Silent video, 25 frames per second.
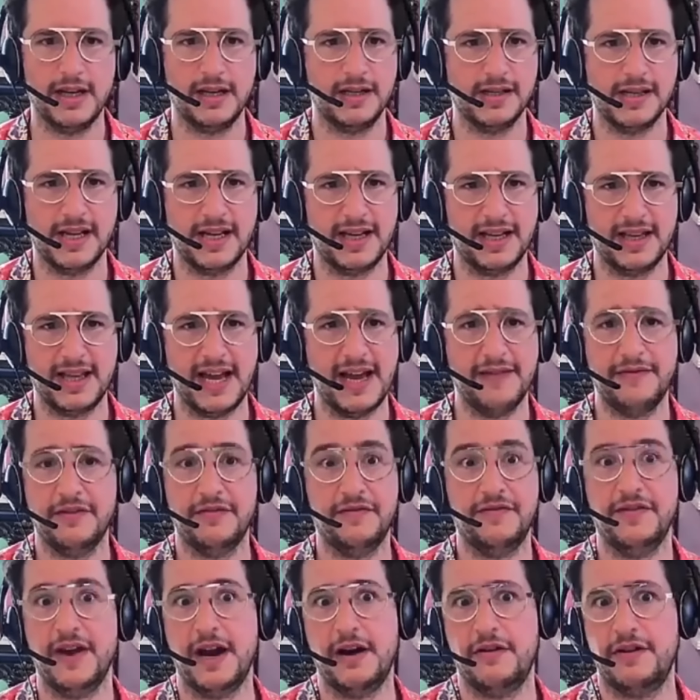and they
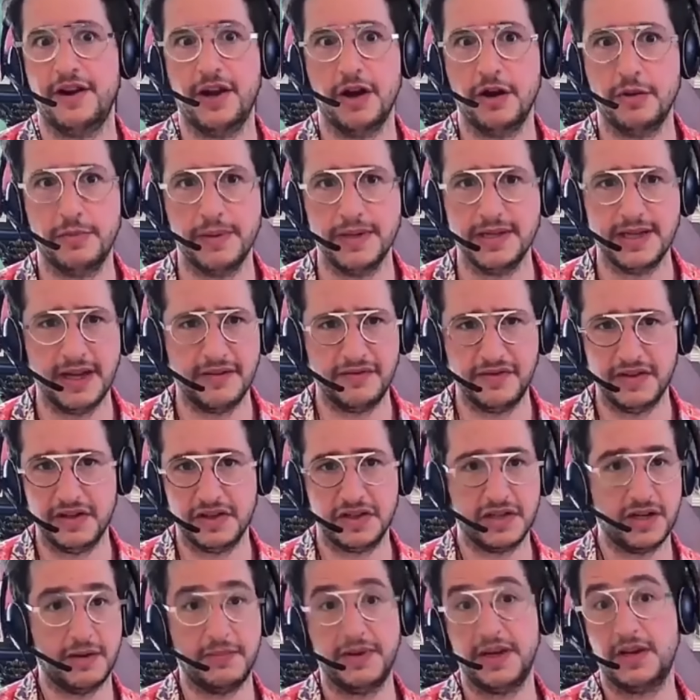have a very open
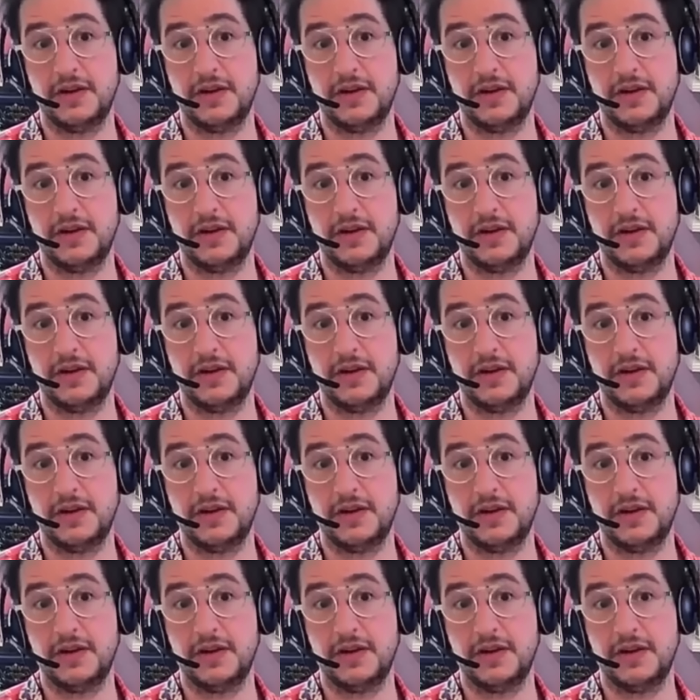definition.